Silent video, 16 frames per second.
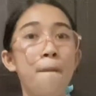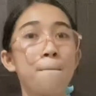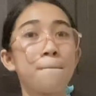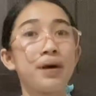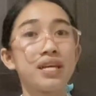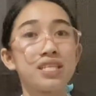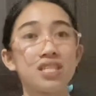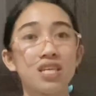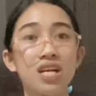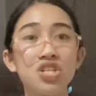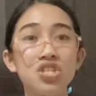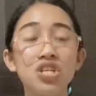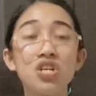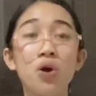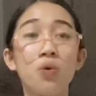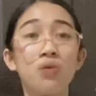By
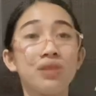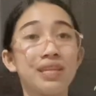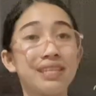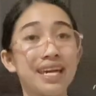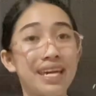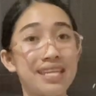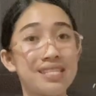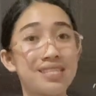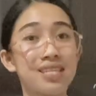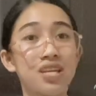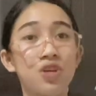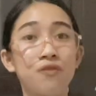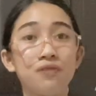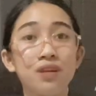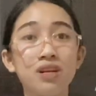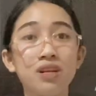touching only the inside
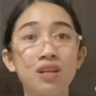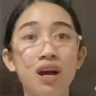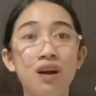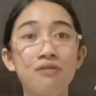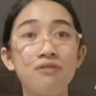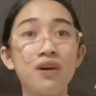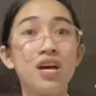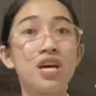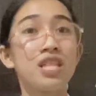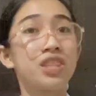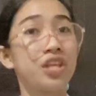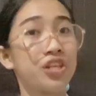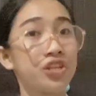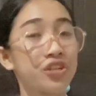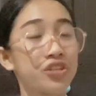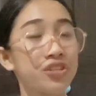of the glove,
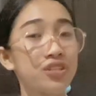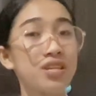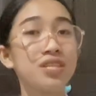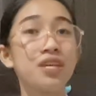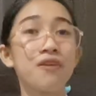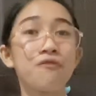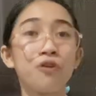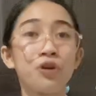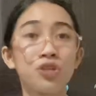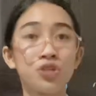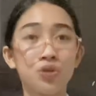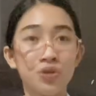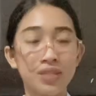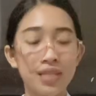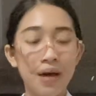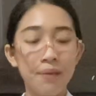the nurses avoids
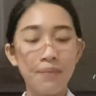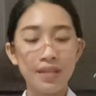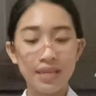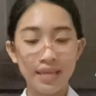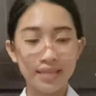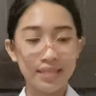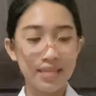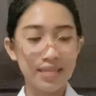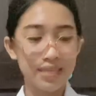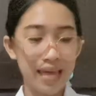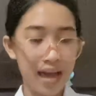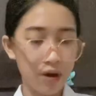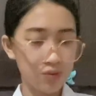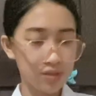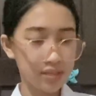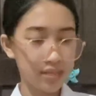contaminating the
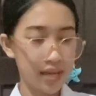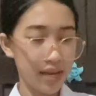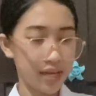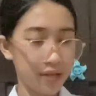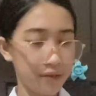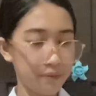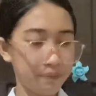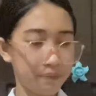outside.